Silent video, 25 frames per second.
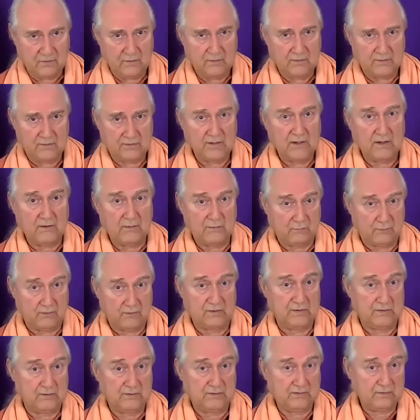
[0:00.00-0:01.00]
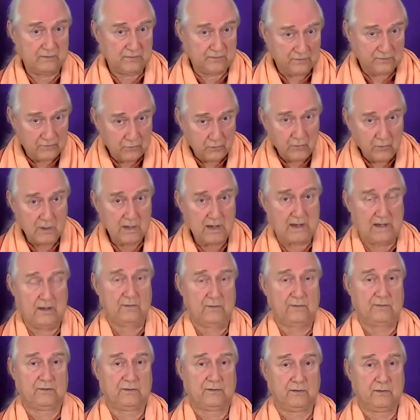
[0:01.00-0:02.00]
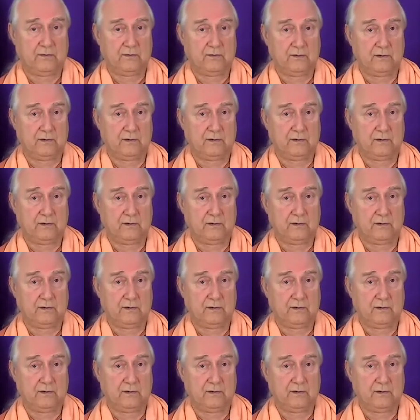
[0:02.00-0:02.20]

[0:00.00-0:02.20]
yourself, which is the storehouse.